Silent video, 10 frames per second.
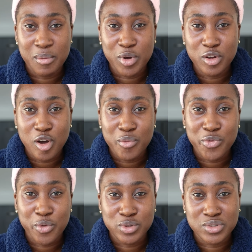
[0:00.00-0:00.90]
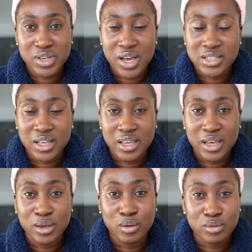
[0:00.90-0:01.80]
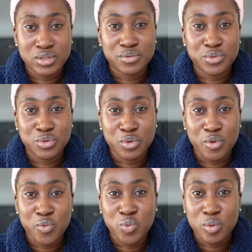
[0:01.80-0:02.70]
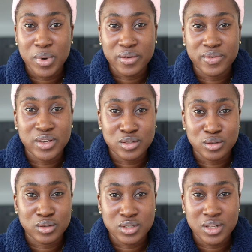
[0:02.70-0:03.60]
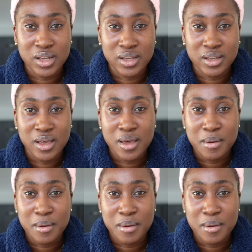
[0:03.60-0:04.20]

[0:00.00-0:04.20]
I'm going to come forward so you guys can get a closer view of what my face looks like.